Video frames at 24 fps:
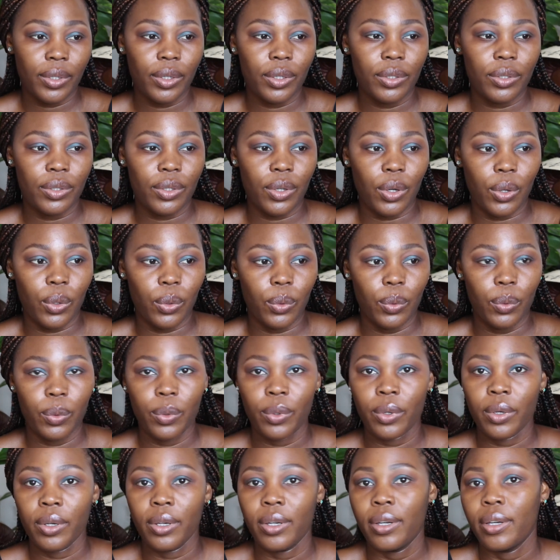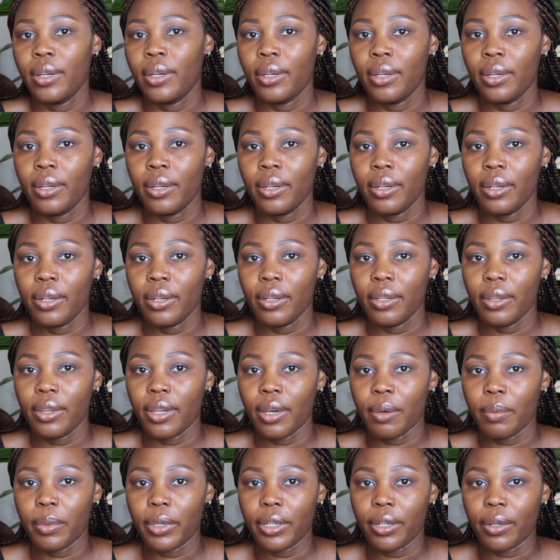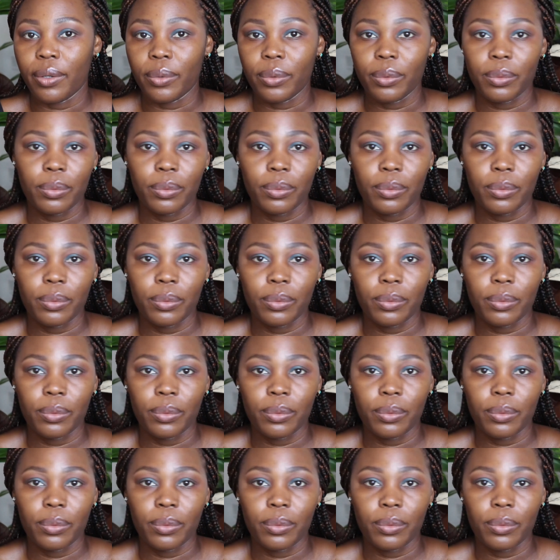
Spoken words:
So there we go.